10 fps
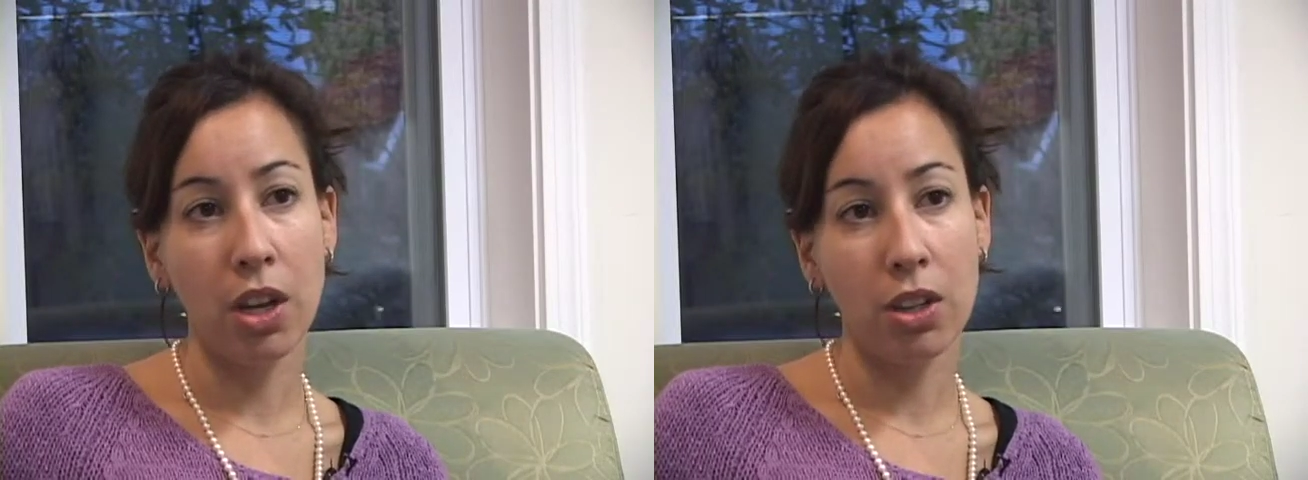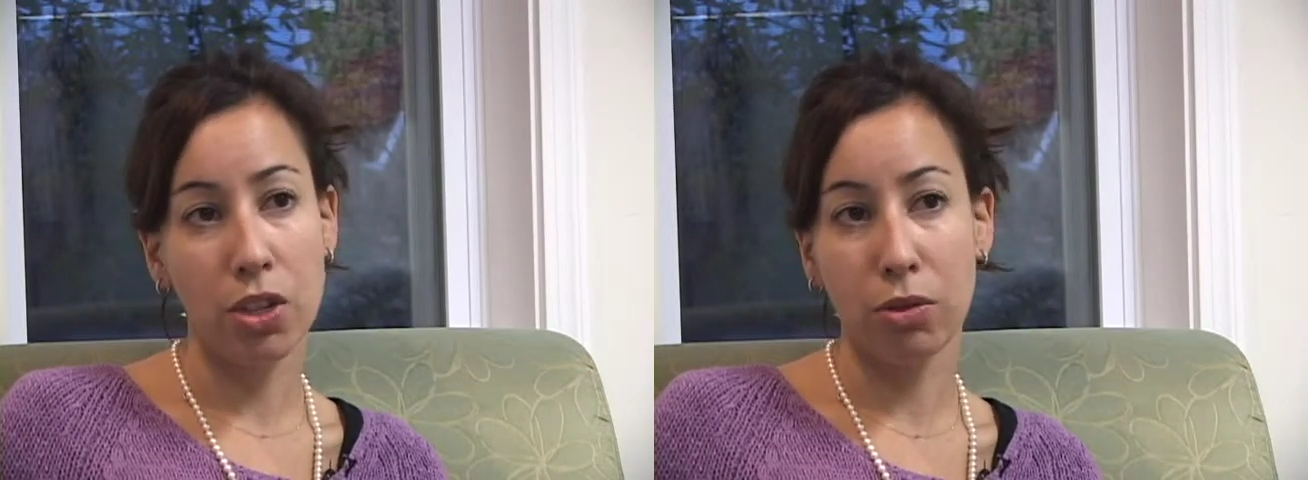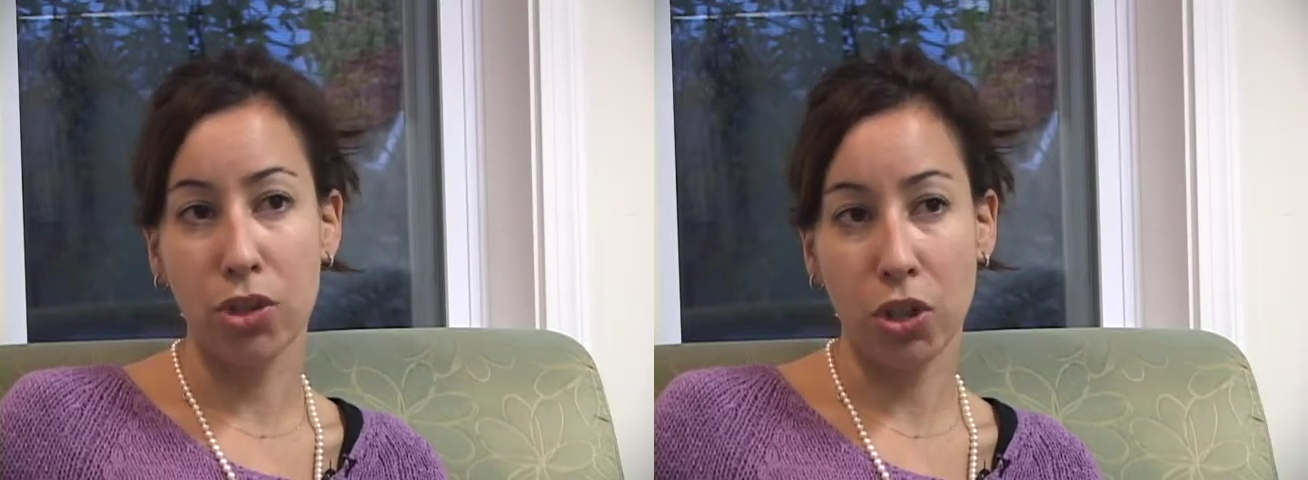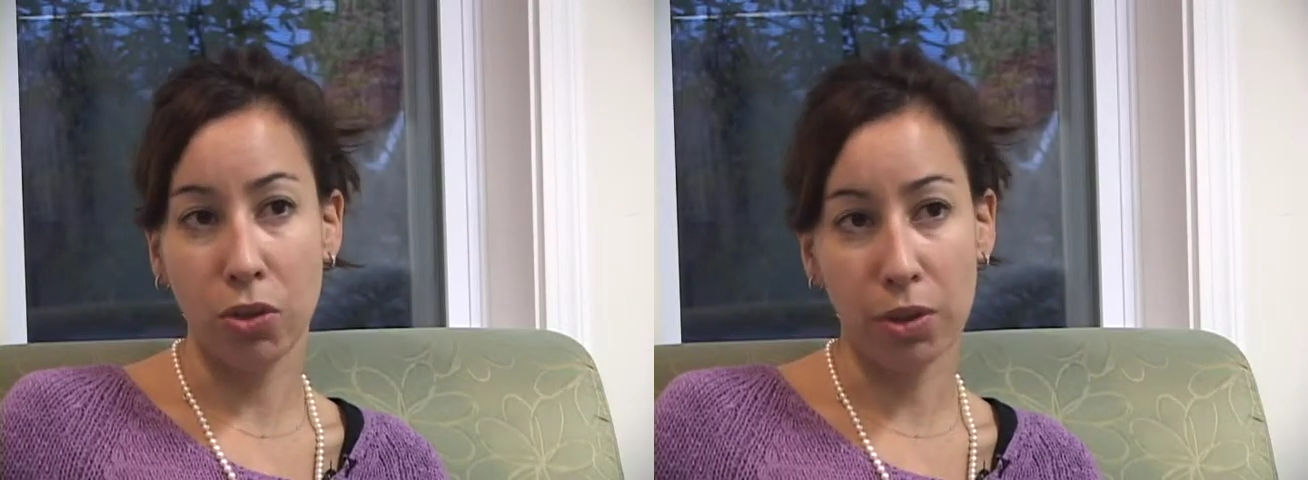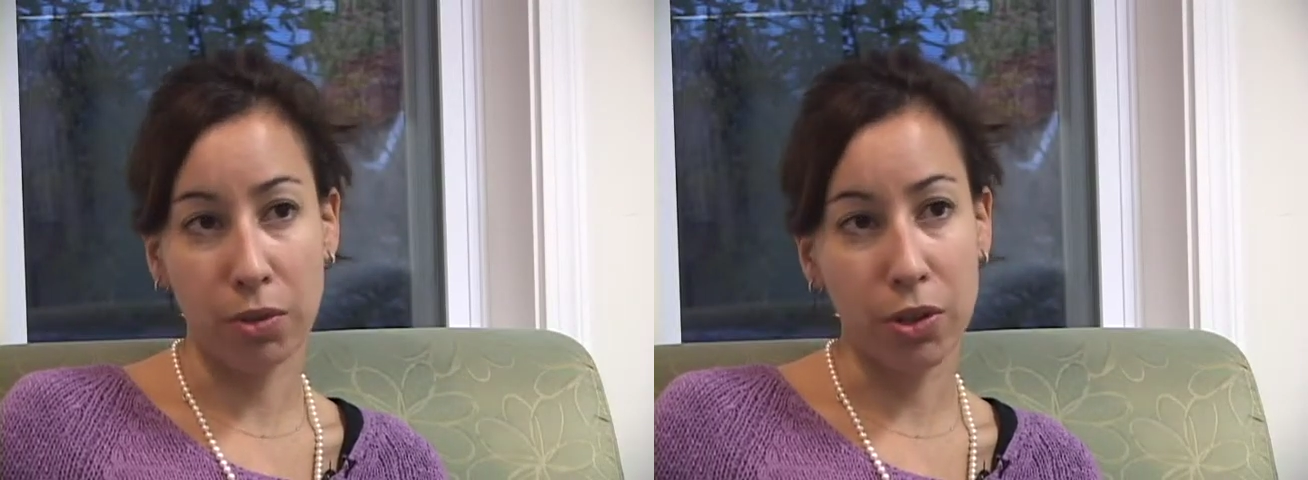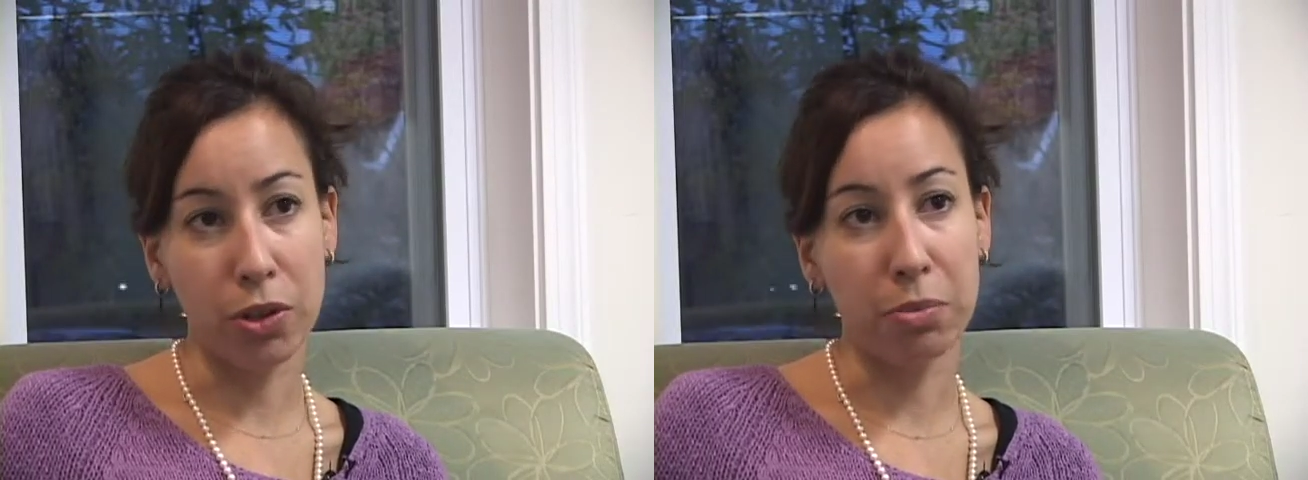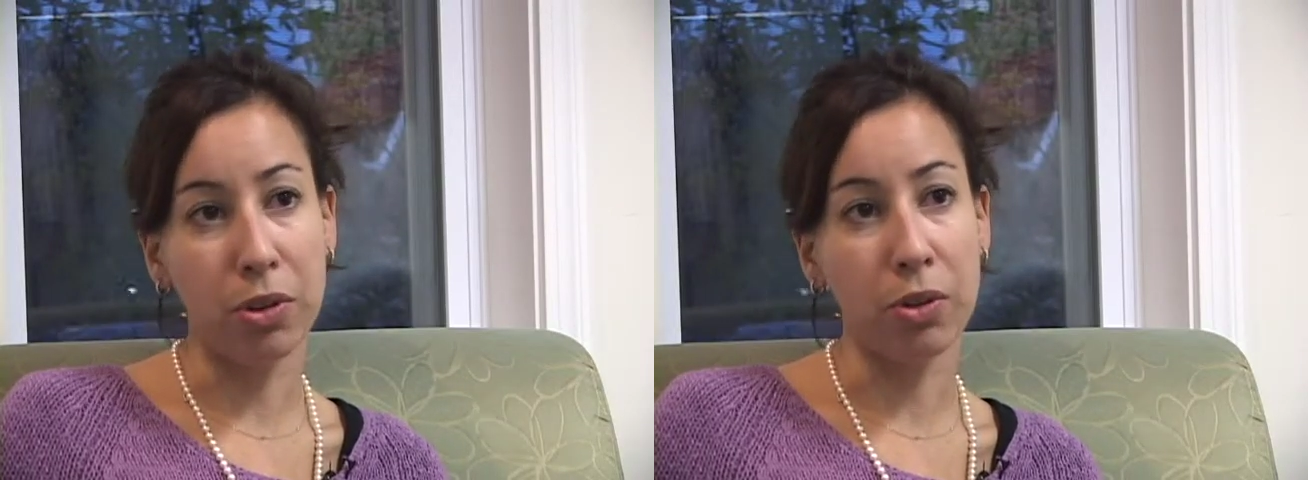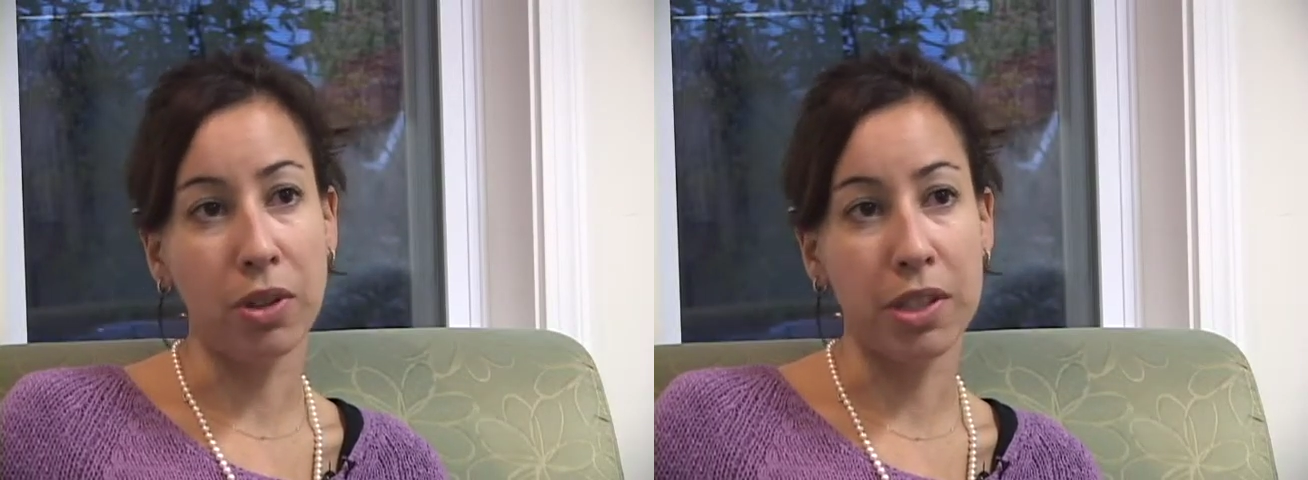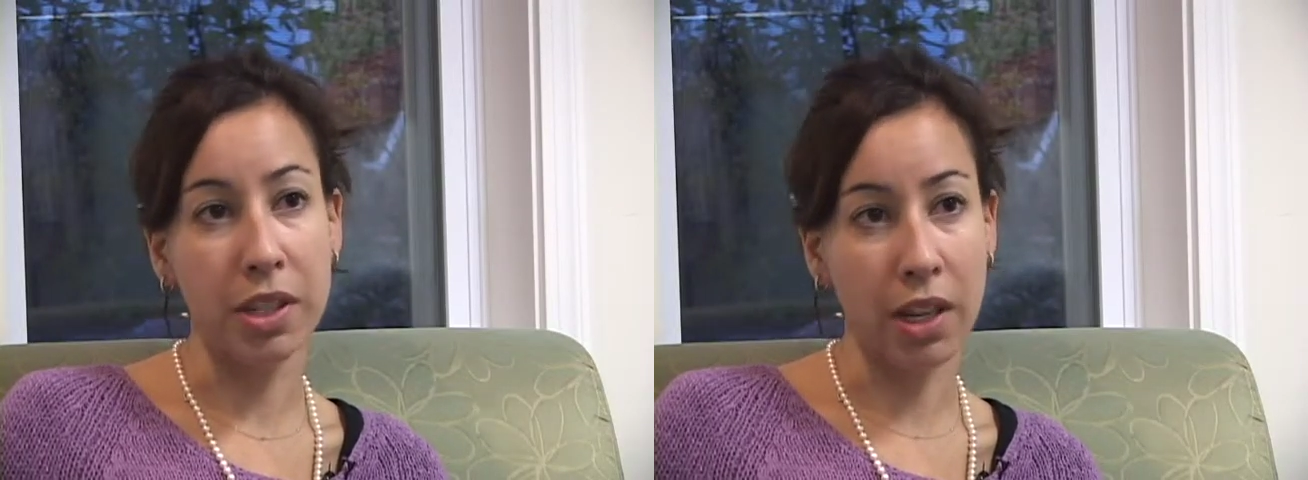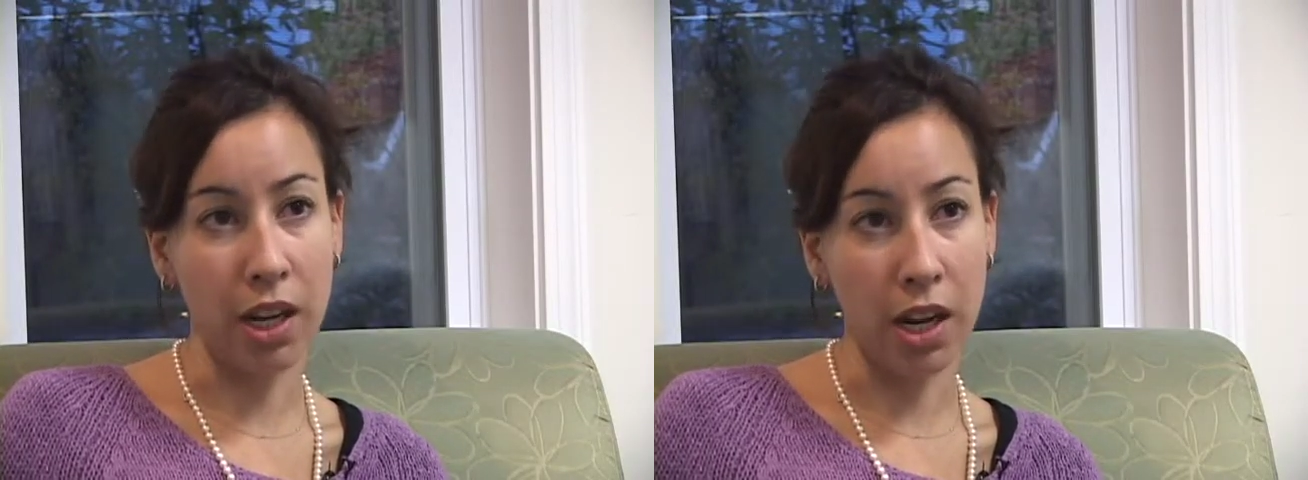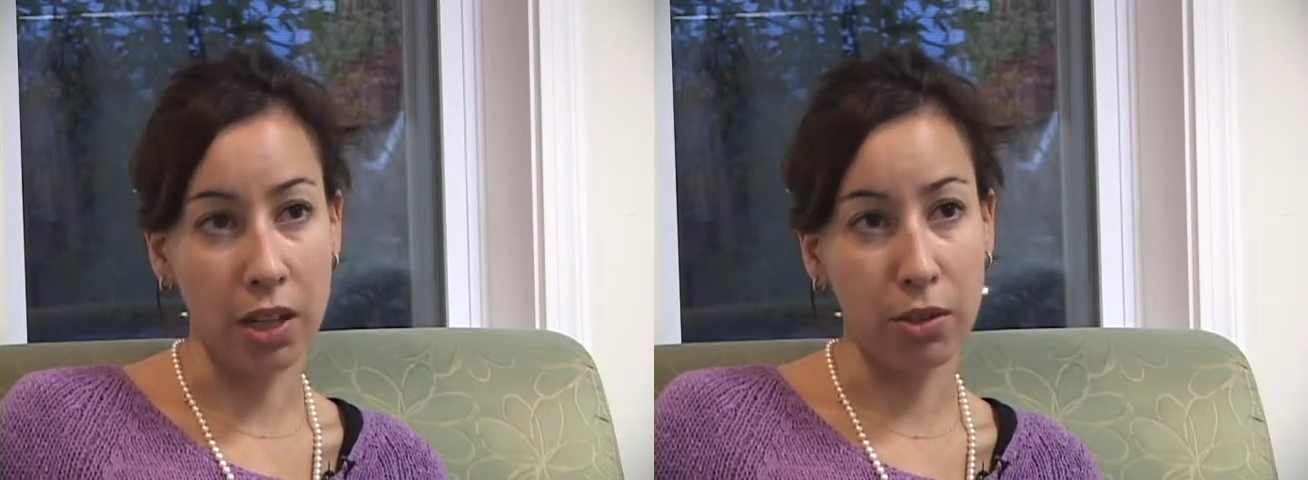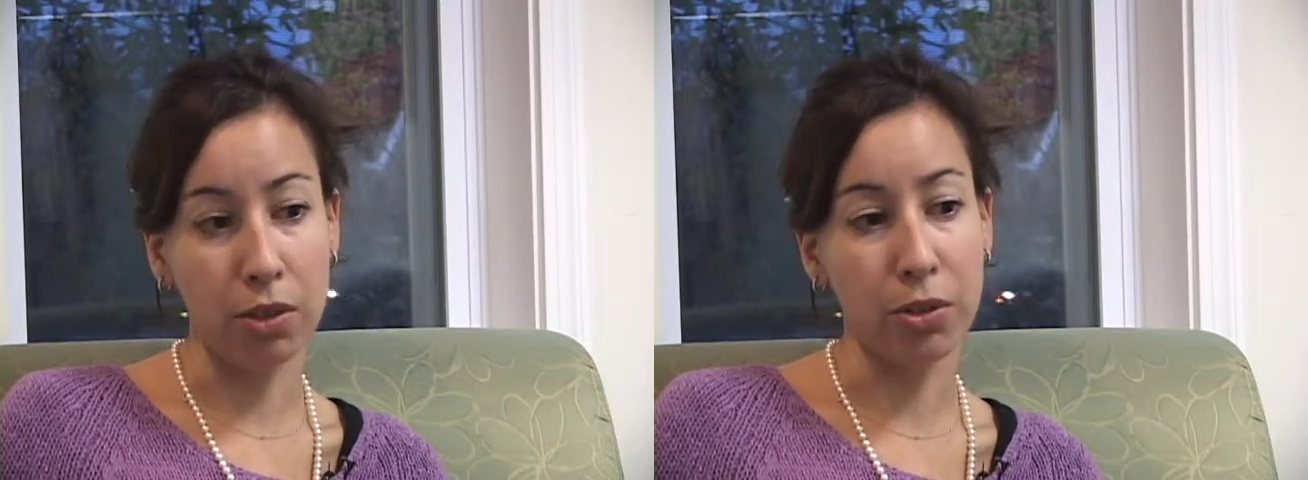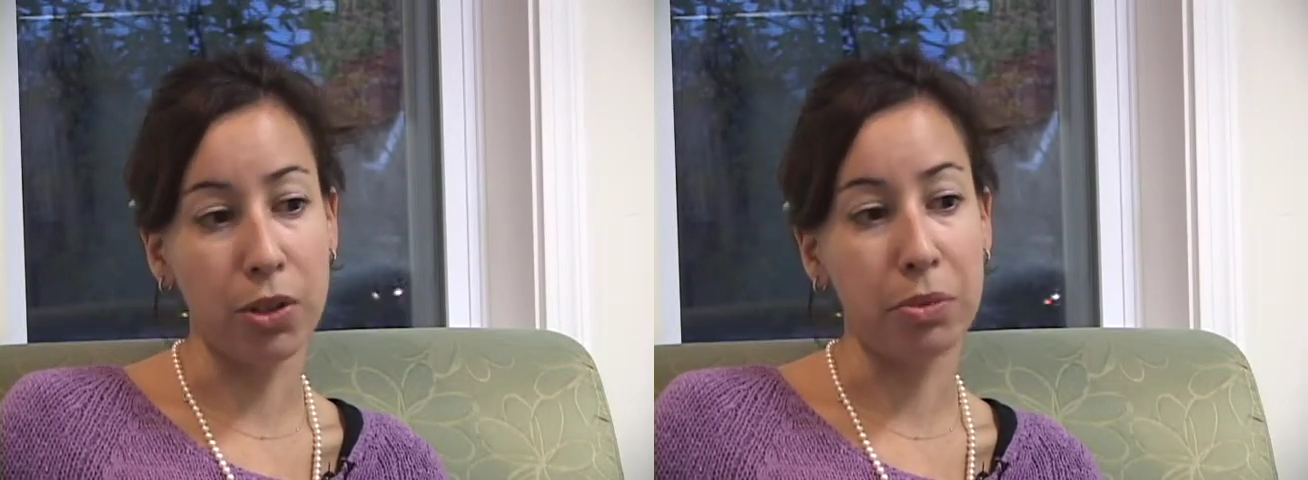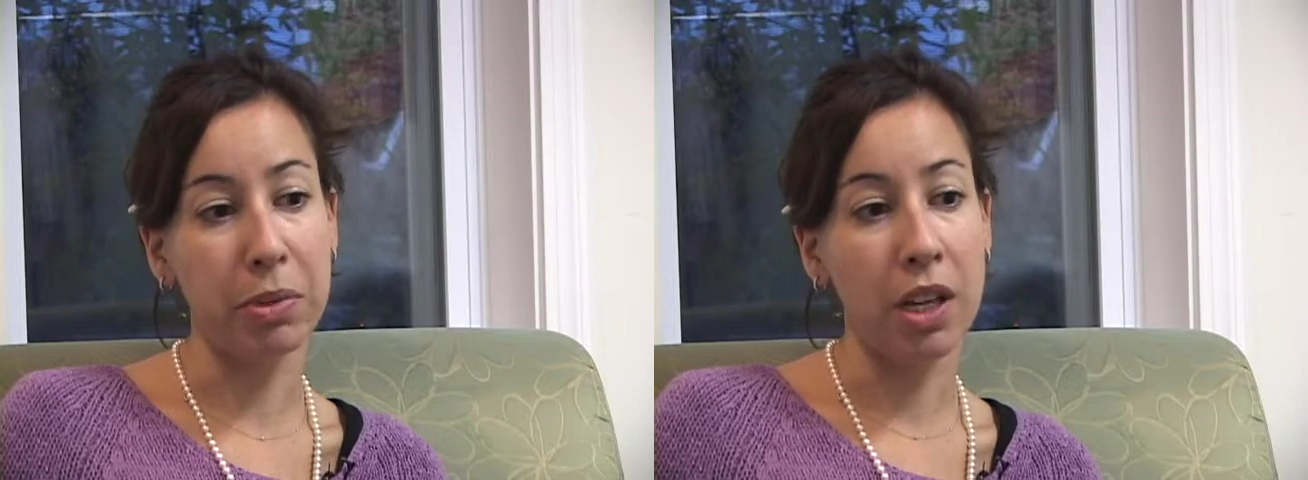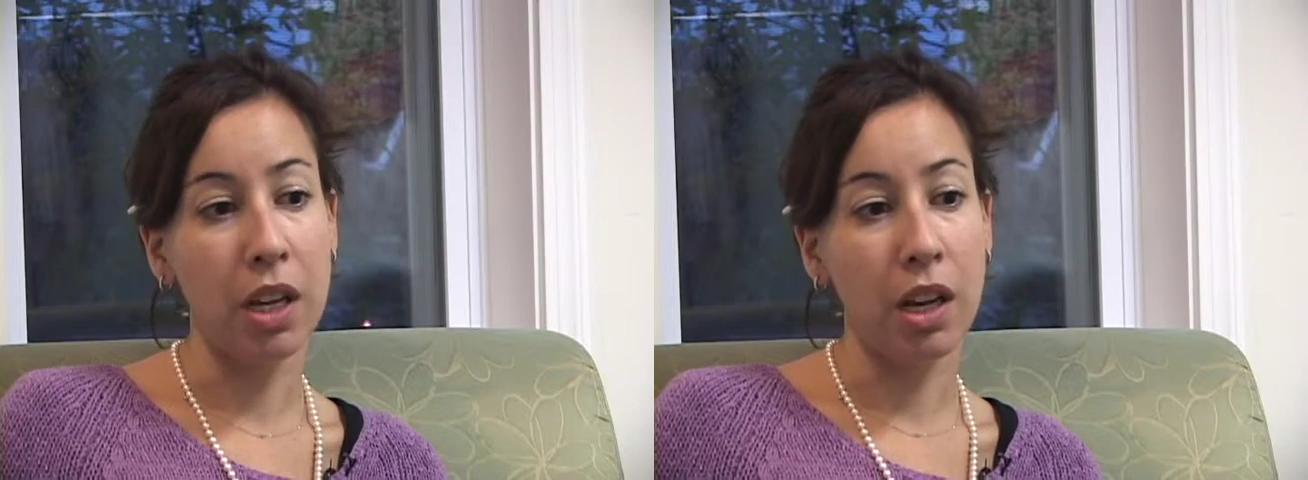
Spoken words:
a Jewish youth group or a synagogue youth group,